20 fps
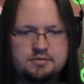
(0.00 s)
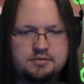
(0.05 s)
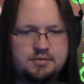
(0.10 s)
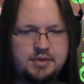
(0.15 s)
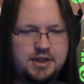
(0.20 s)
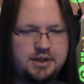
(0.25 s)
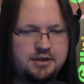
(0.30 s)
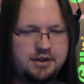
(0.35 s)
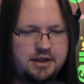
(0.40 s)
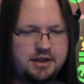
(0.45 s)

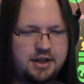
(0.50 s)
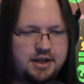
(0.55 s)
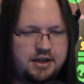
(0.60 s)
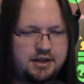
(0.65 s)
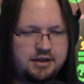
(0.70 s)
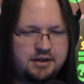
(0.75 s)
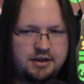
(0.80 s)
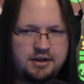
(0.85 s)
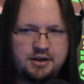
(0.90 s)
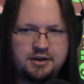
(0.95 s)
Apparently they
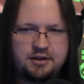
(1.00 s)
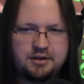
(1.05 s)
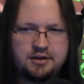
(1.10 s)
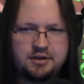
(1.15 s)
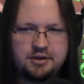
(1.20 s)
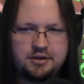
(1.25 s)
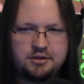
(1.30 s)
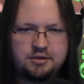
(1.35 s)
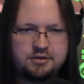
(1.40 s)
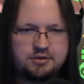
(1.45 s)
didn't hear
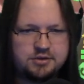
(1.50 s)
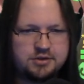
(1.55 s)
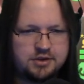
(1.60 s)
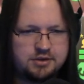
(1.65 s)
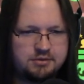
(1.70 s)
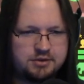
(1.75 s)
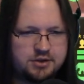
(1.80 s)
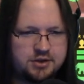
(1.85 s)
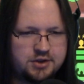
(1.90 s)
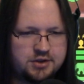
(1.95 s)
the news
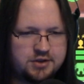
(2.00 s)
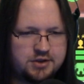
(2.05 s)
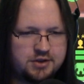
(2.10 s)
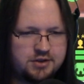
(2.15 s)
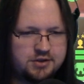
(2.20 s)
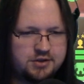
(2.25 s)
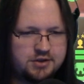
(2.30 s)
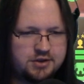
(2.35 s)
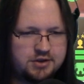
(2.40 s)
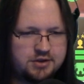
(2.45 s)
that
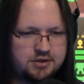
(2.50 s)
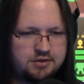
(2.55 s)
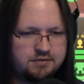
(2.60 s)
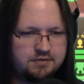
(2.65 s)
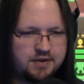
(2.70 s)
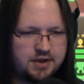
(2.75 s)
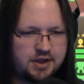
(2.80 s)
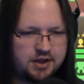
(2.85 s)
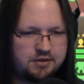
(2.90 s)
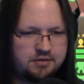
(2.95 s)
resistance is in
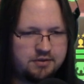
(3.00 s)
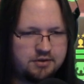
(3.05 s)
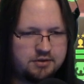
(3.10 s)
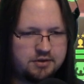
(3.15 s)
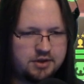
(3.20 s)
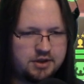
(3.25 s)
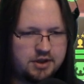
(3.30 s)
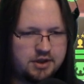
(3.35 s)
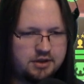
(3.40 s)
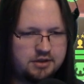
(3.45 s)
fact
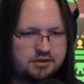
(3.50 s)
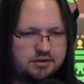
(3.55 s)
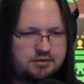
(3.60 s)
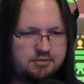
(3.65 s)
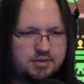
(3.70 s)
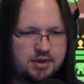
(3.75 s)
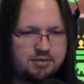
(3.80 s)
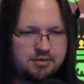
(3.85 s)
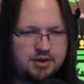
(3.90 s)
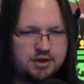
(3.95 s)
futile.
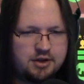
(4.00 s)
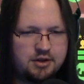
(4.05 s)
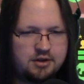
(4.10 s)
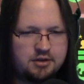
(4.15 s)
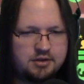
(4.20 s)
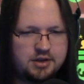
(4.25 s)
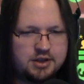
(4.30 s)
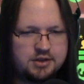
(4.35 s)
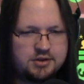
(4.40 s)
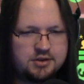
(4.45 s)
Maybe they
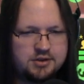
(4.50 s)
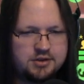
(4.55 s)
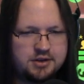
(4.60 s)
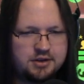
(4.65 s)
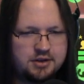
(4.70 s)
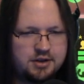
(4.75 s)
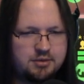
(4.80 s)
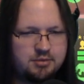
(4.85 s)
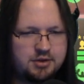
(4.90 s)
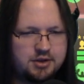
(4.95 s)
don't
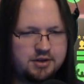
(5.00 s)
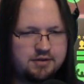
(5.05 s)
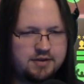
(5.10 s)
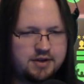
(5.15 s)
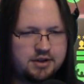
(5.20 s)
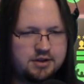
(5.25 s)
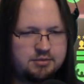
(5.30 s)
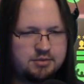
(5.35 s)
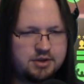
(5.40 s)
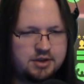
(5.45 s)
necessarily believe
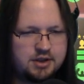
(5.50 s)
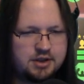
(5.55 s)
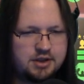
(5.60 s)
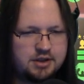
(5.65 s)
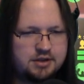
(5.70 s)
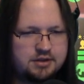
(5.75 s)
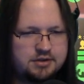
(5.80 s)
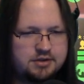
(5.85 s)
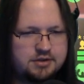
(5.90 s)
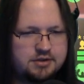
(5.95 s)
that to be the
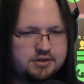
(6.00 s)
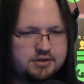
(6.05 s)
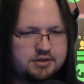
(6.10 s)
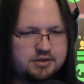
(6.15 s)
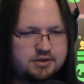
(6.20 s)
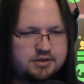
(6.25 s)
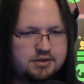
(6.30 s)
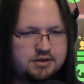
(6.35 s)
case.